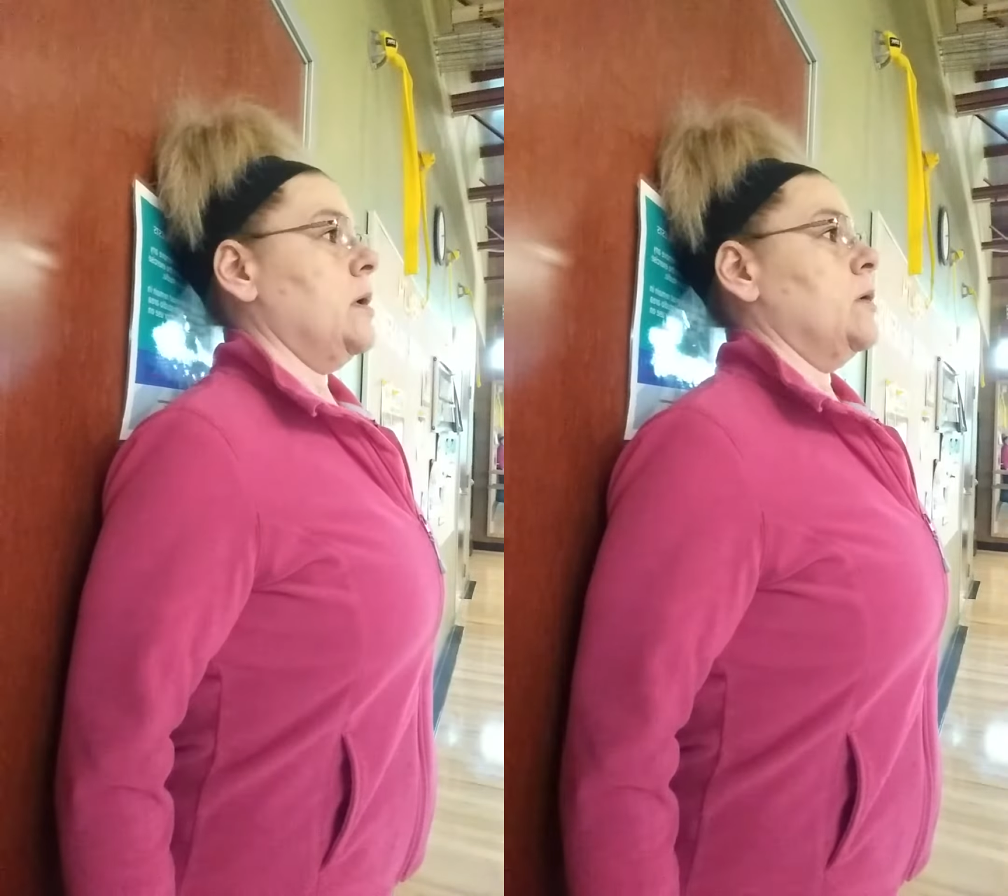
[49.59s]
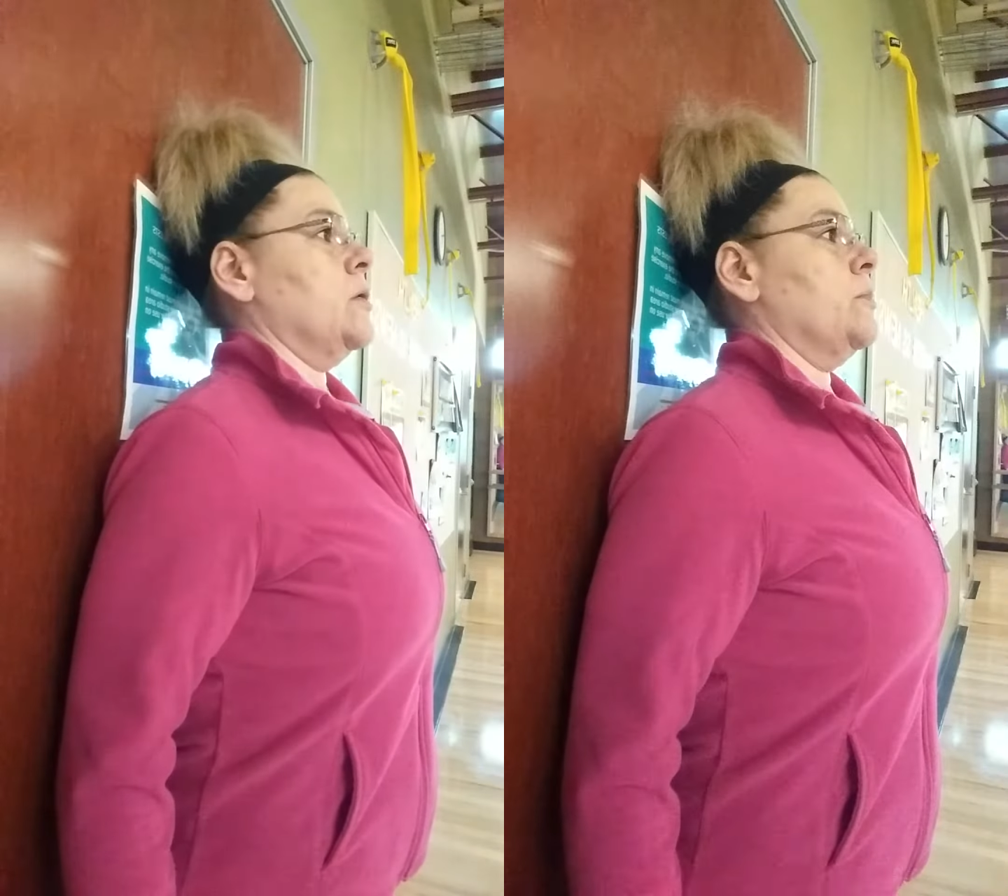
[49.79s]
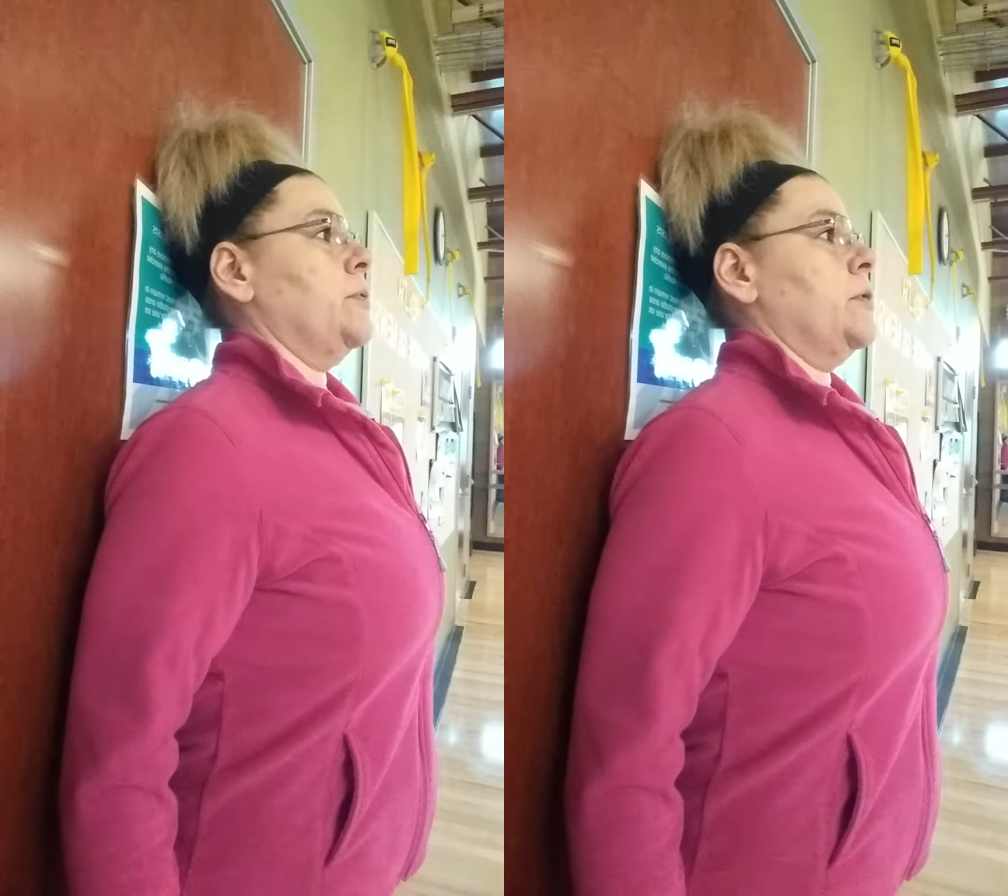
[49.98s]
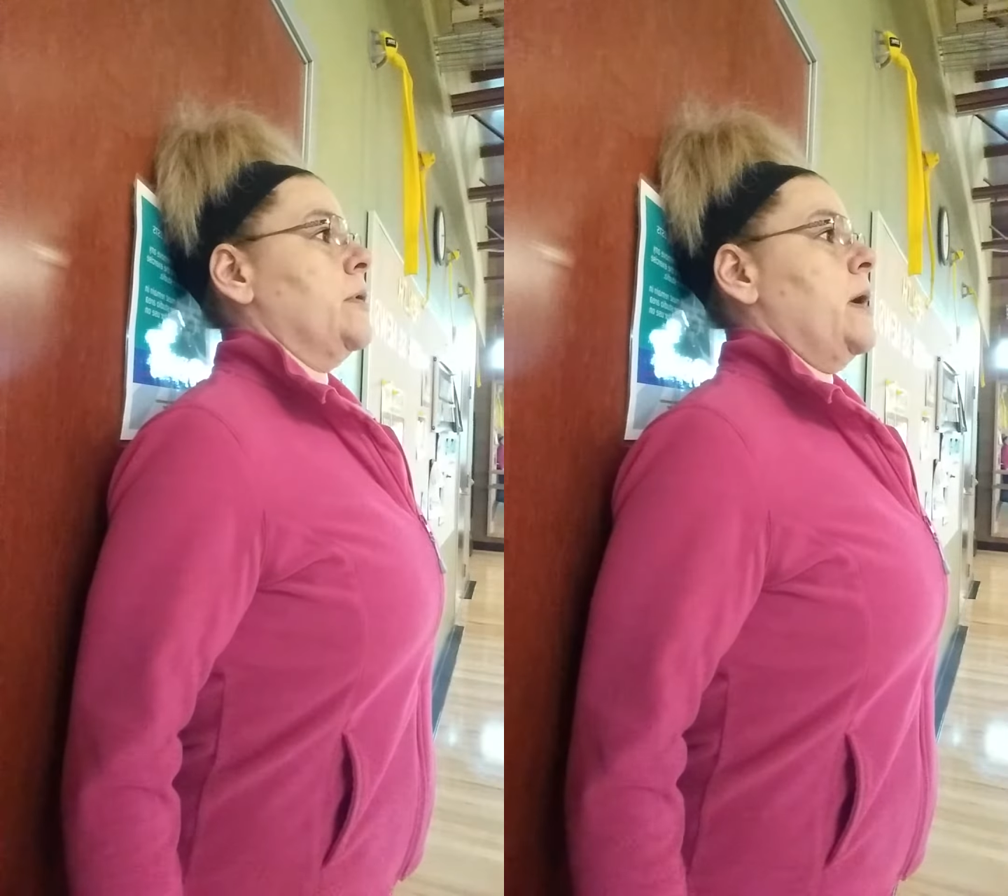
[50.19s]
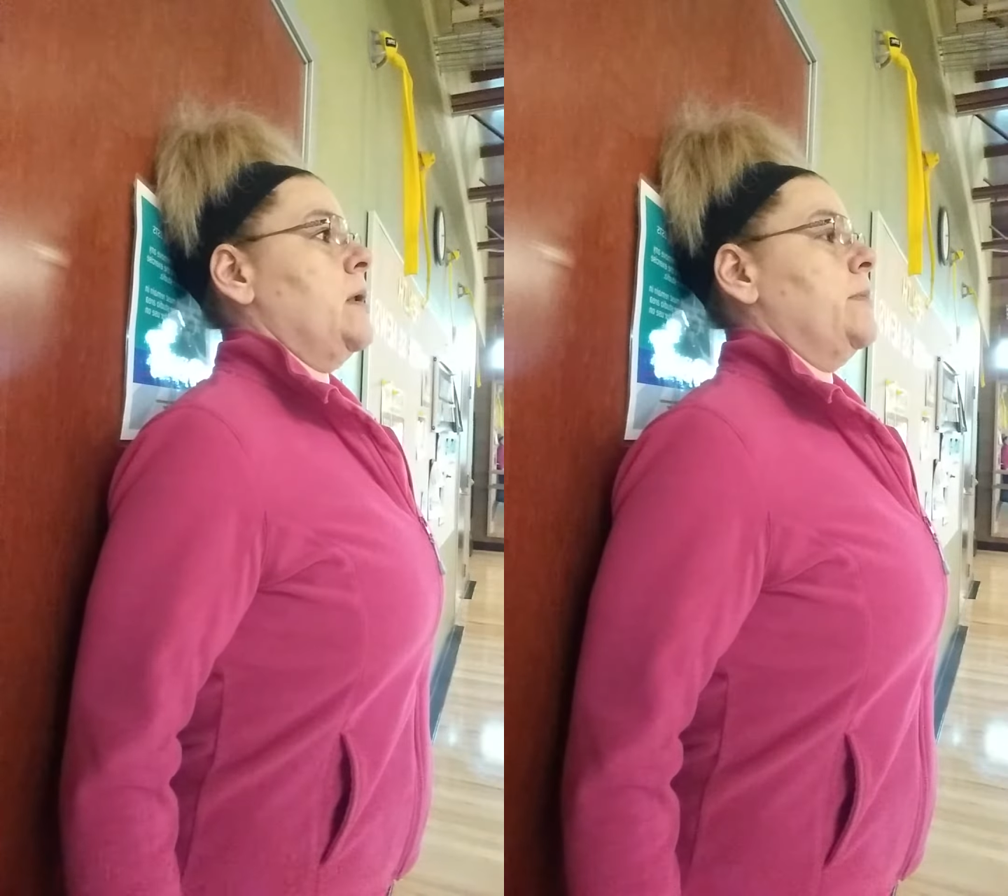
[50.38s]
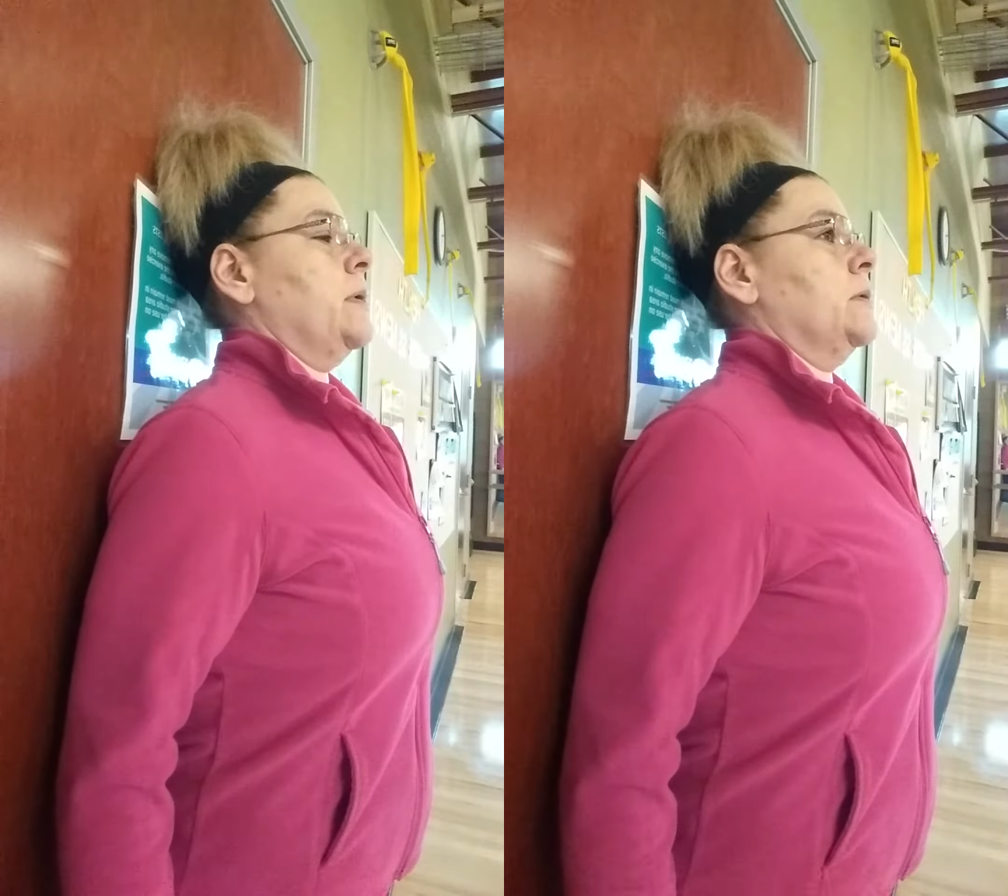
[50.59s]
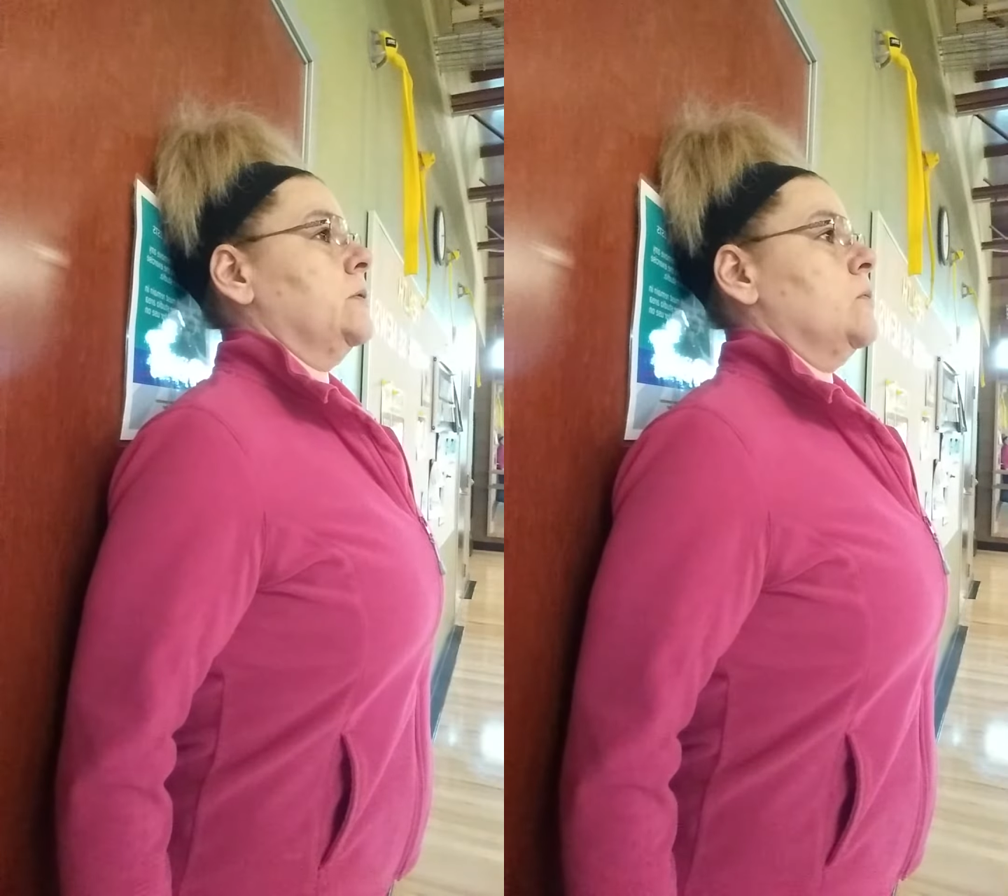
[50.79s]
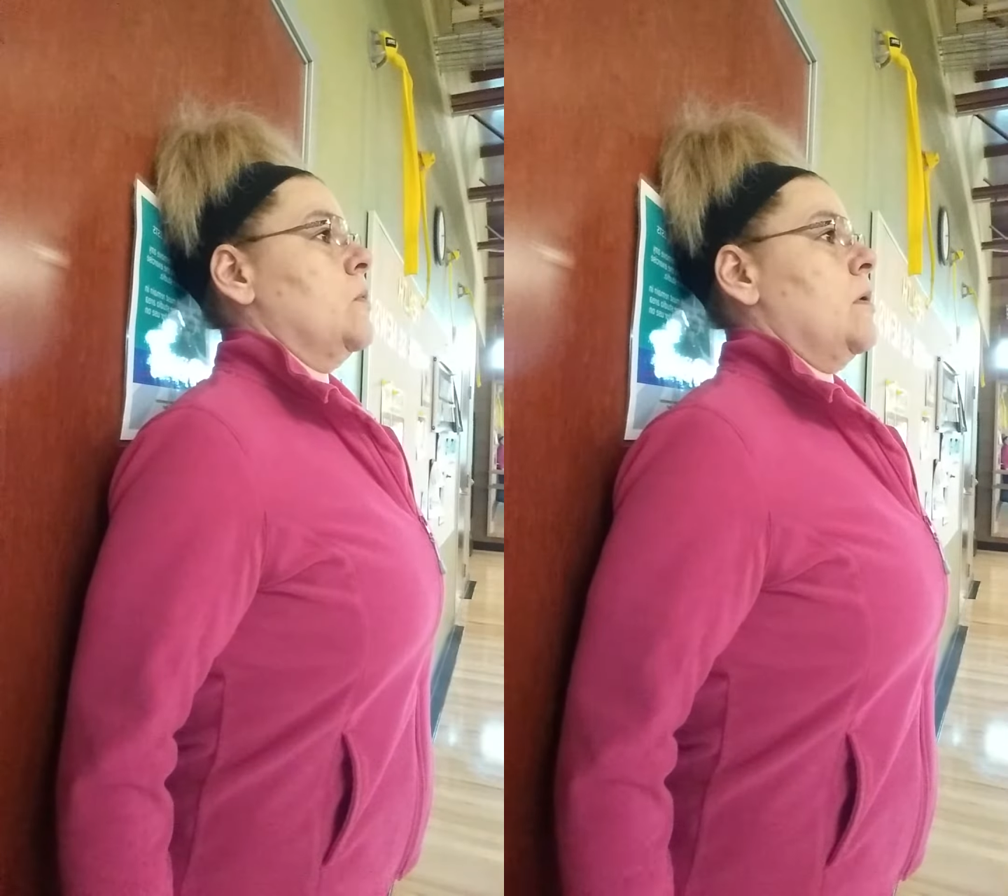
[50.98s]
You're gonna put your head up against
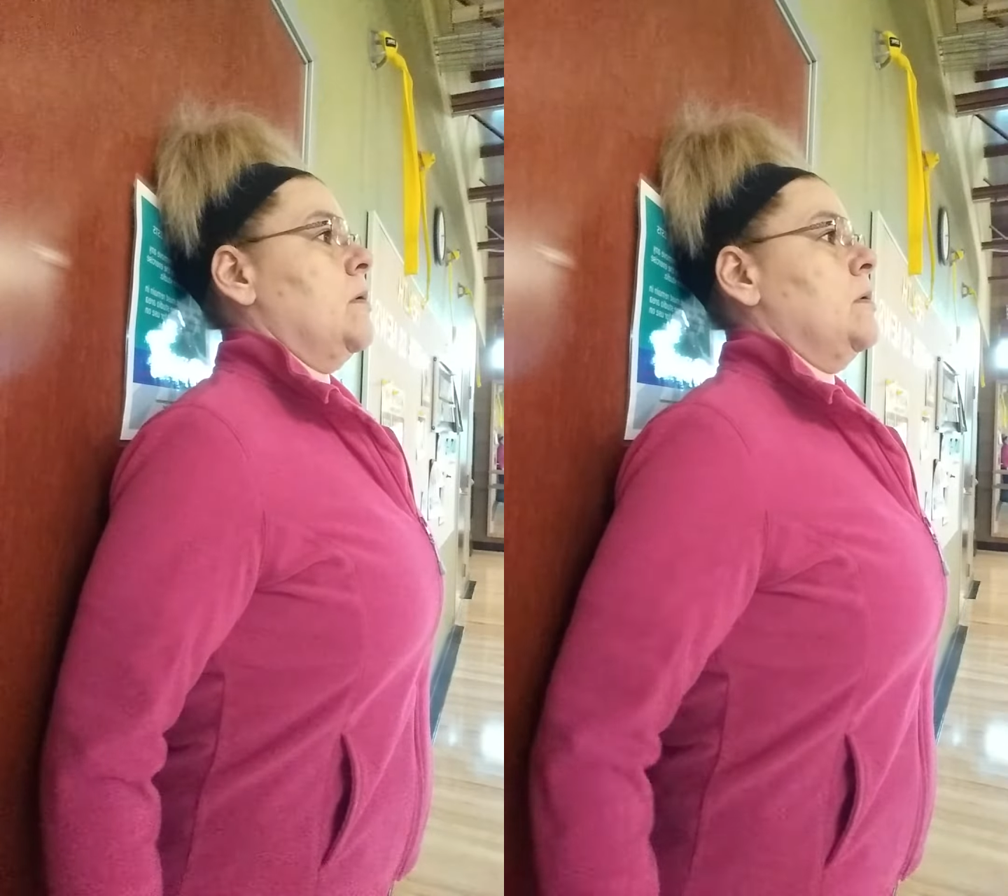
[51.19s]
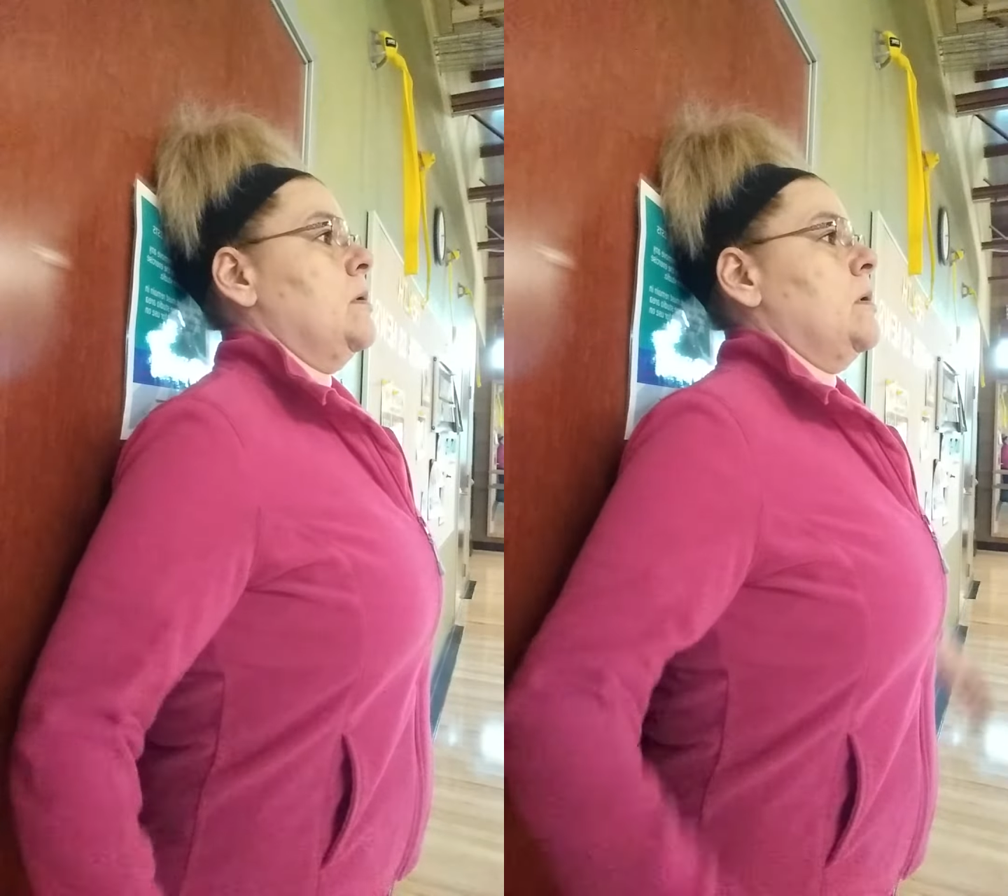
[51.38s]
the wall.